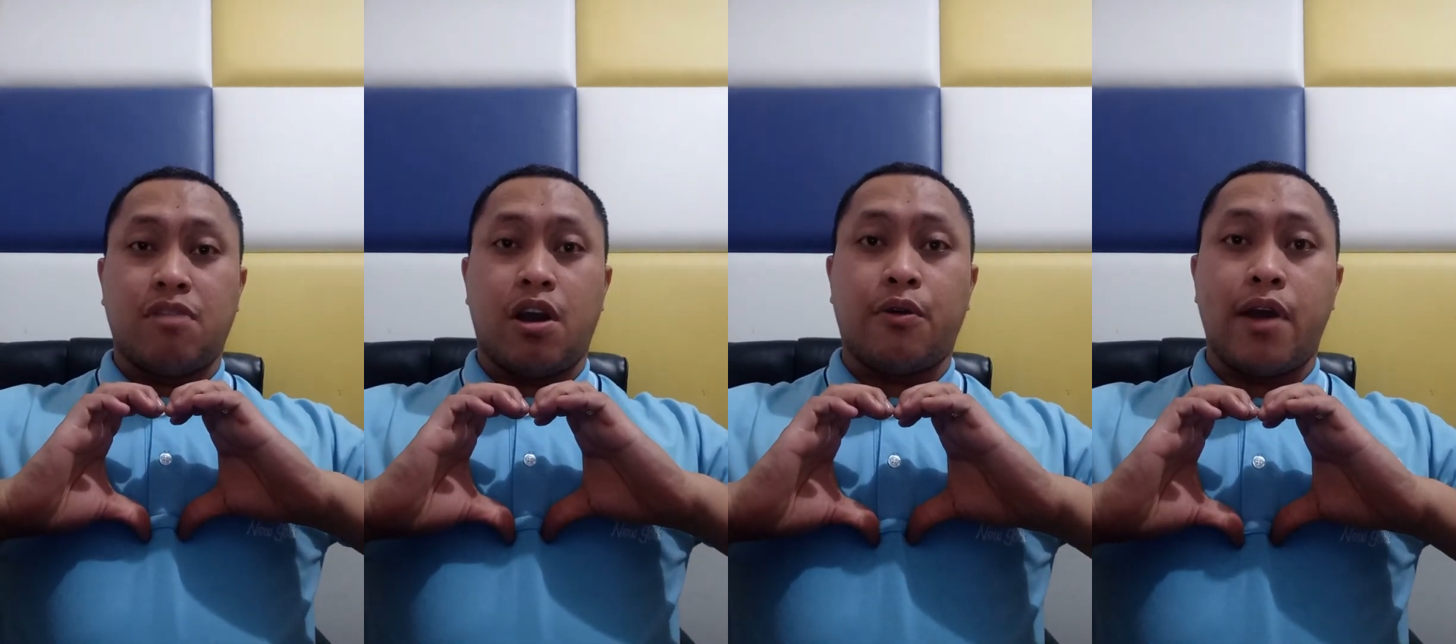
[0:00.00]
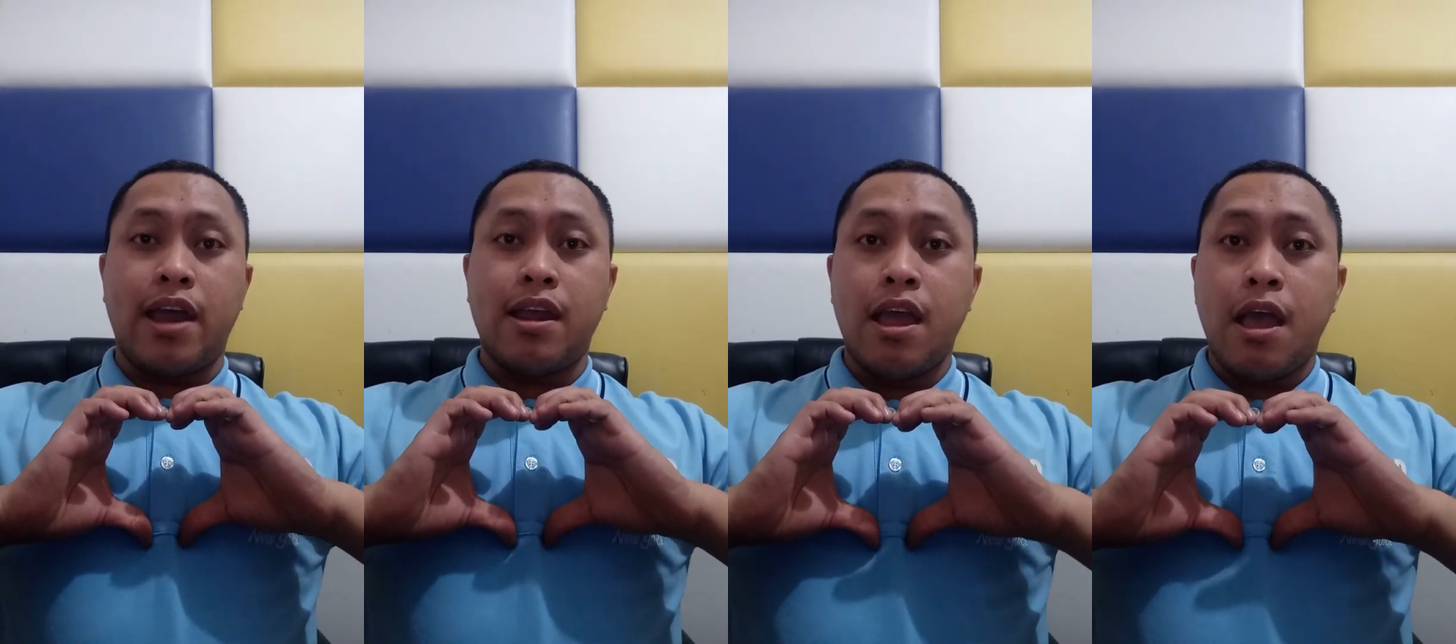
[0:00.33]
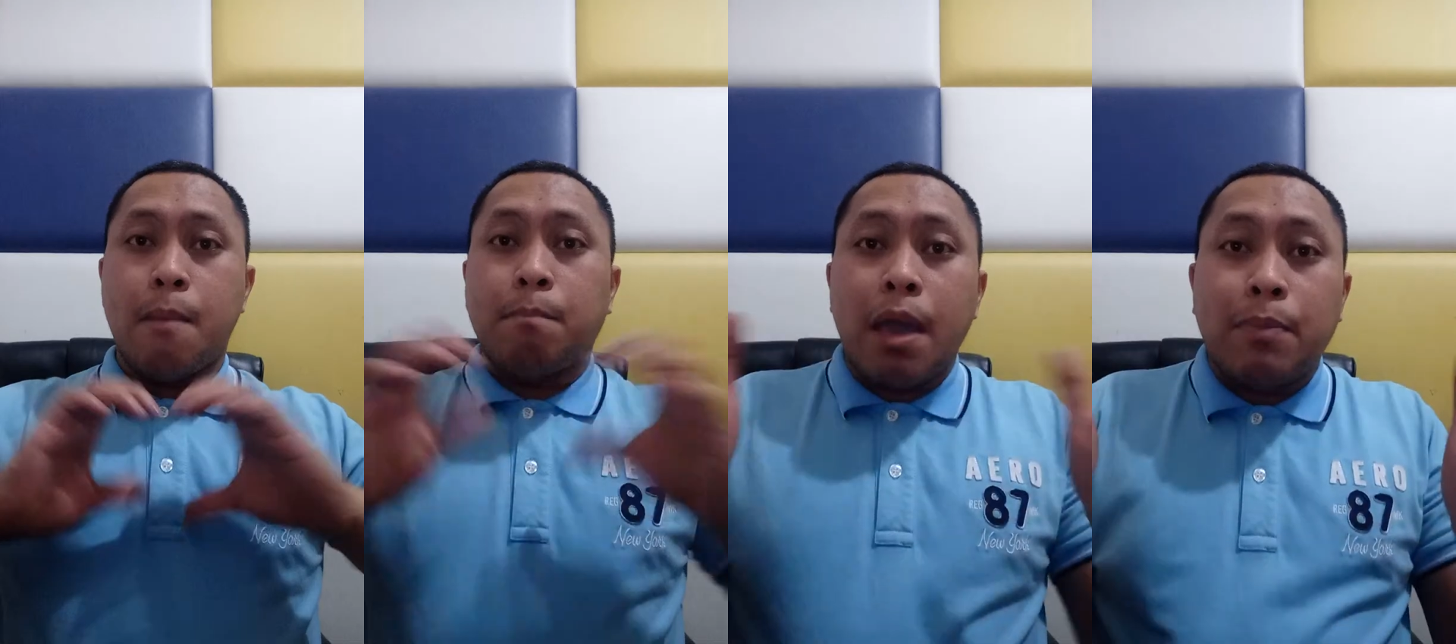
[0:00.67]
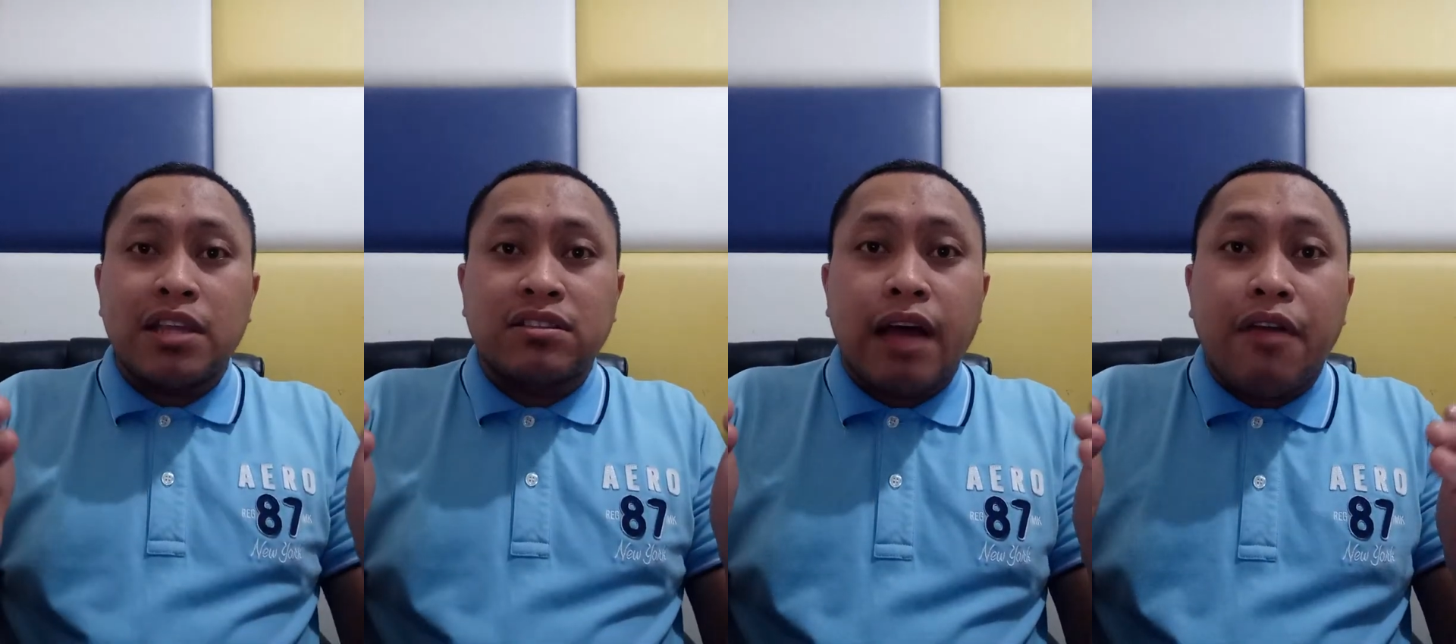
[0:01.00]
All right.
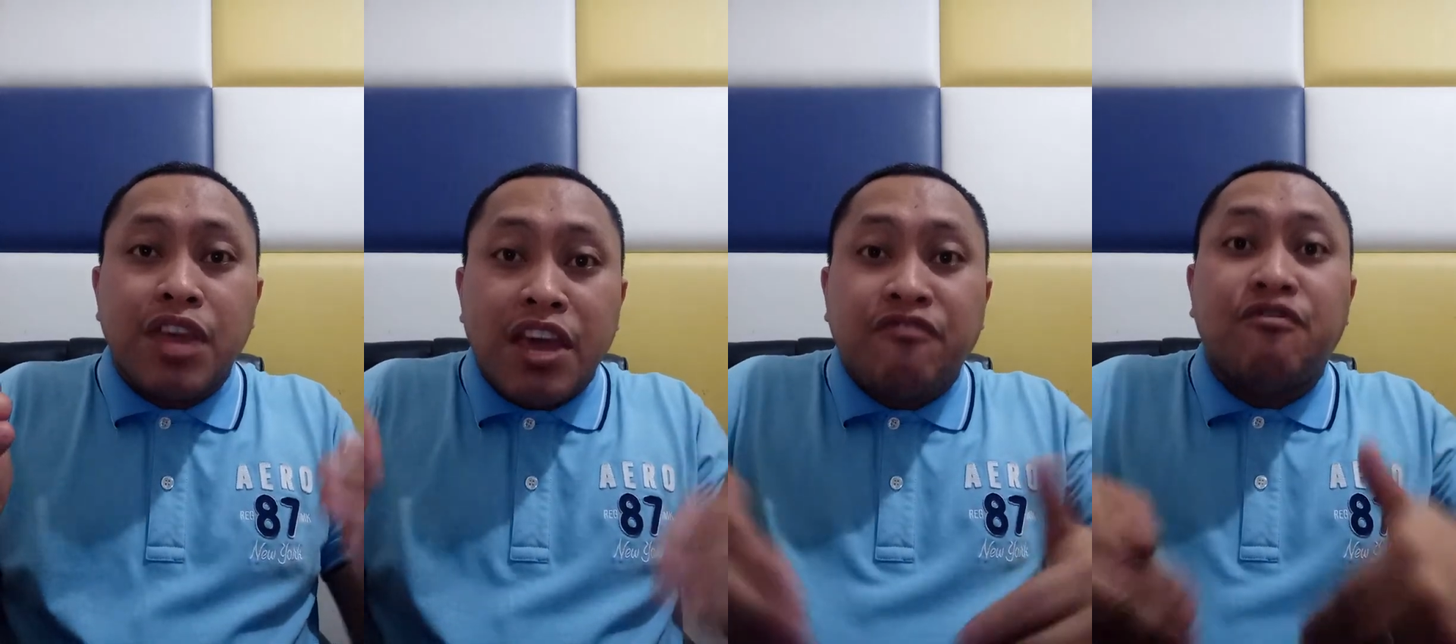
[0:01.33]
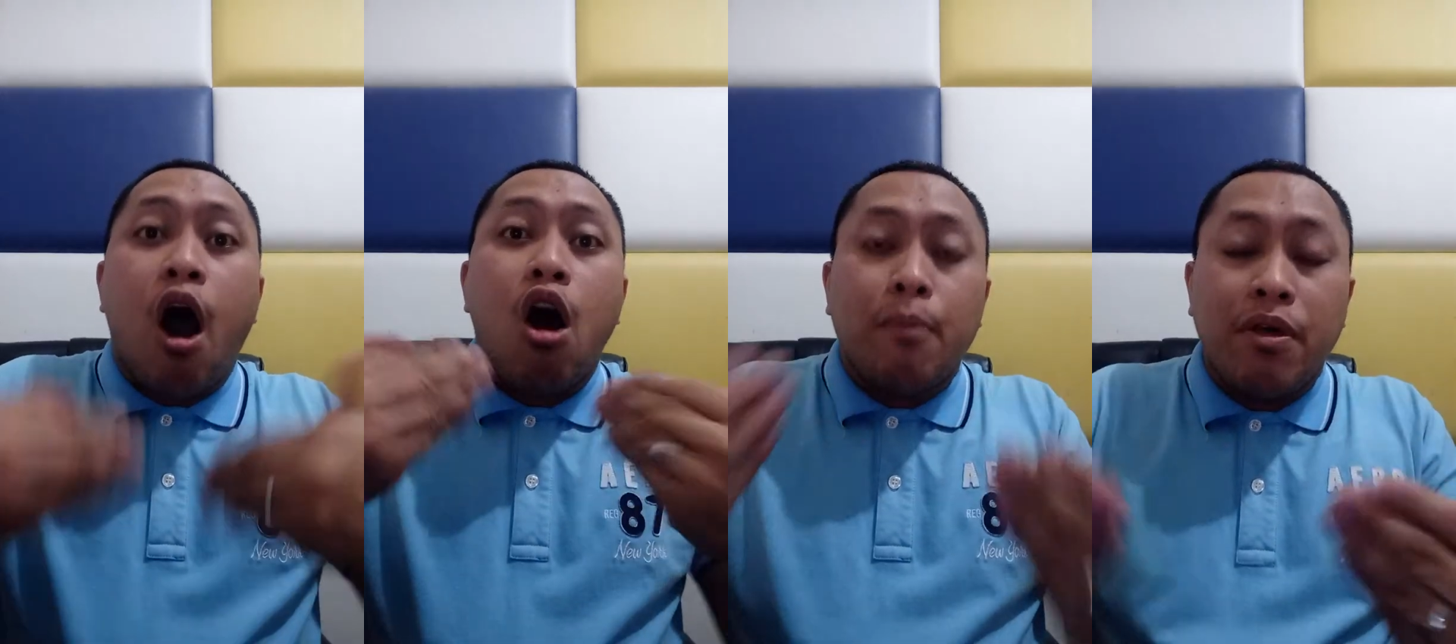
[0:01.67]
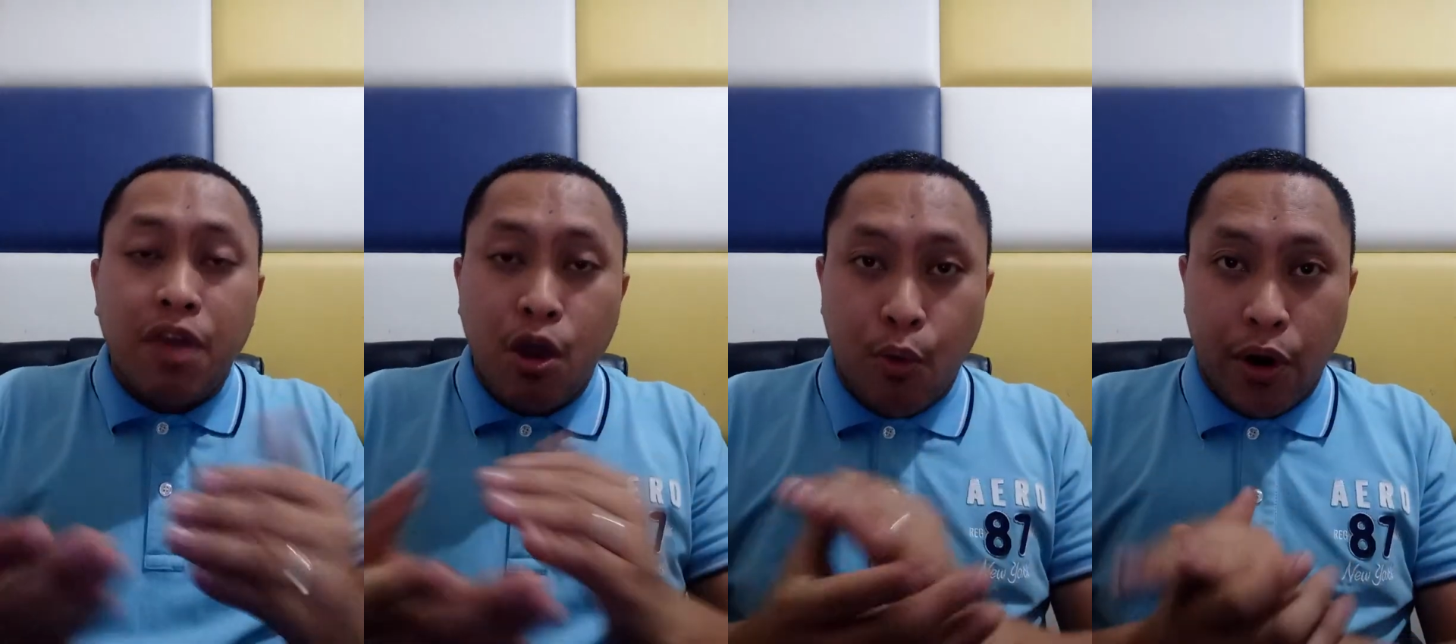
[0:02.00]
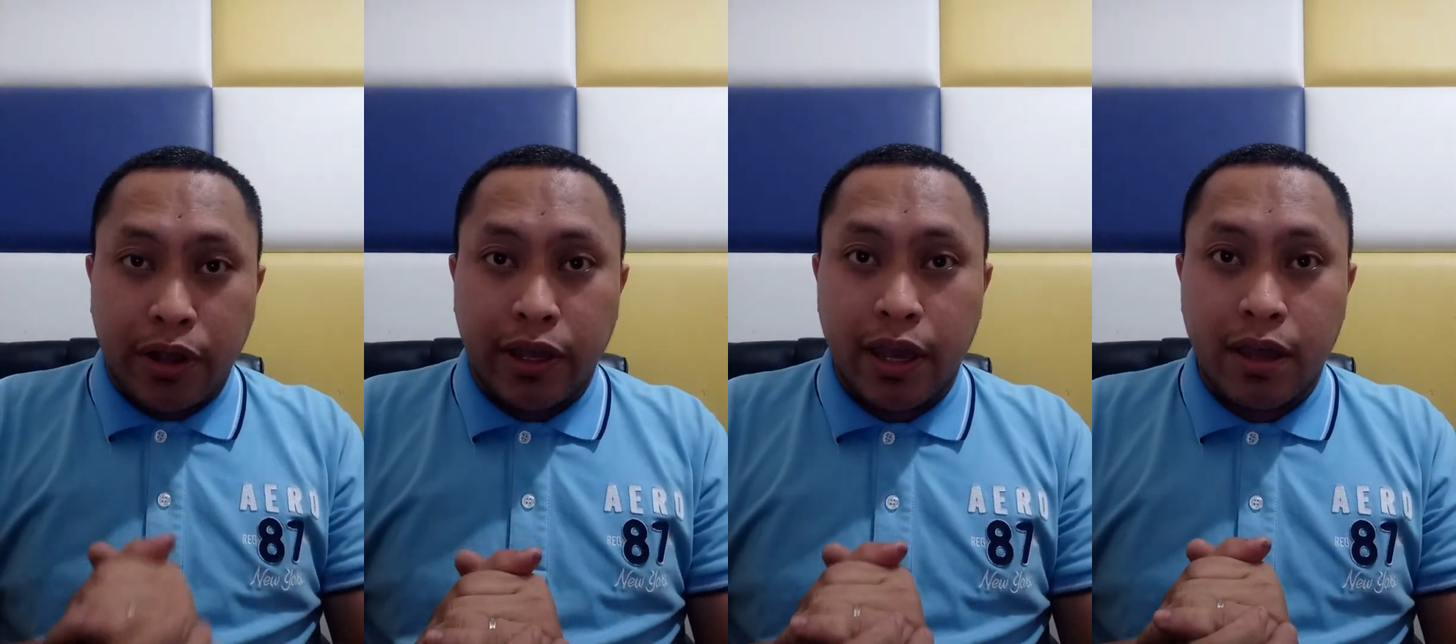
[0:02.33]
Maybe it's not the environment they
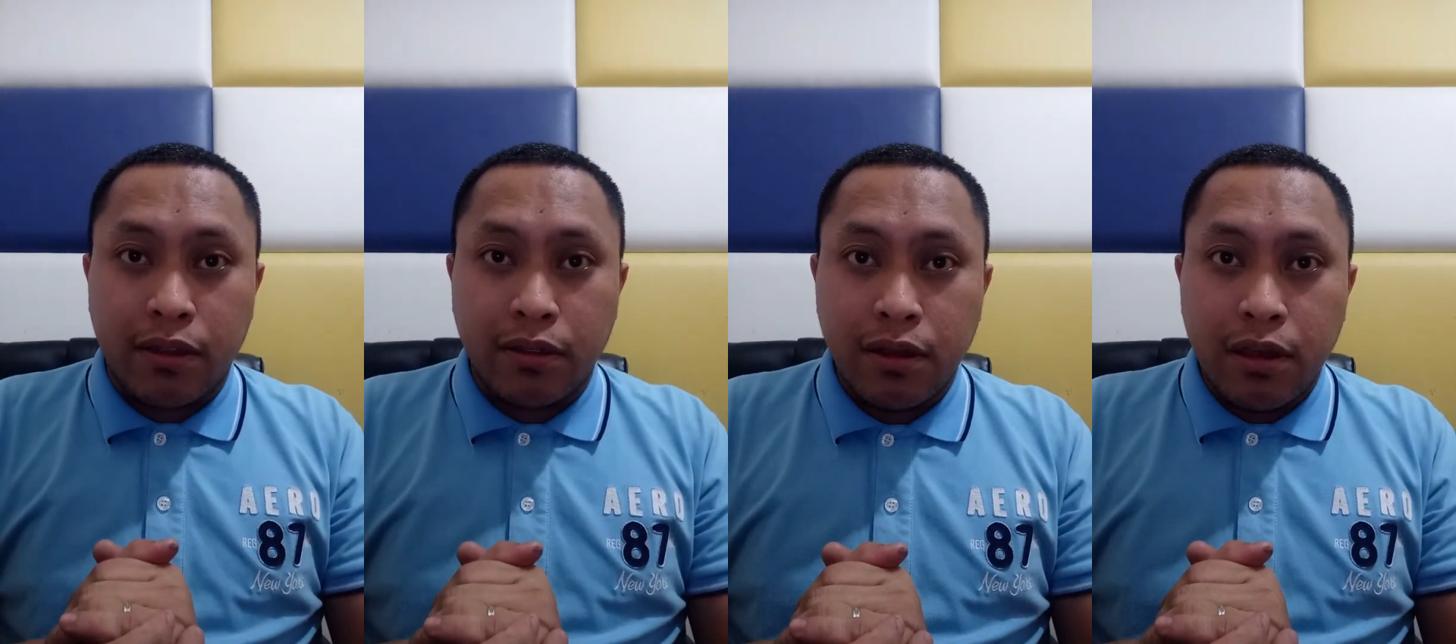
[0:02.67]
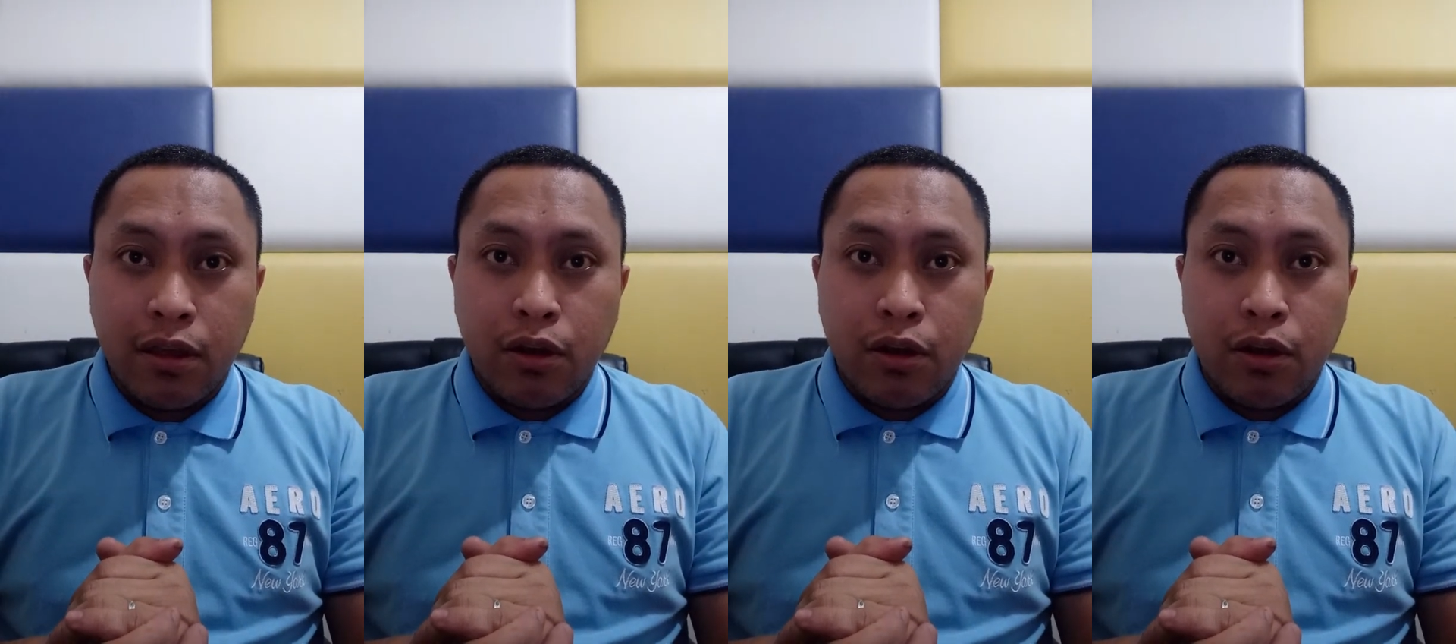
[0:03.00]
work in,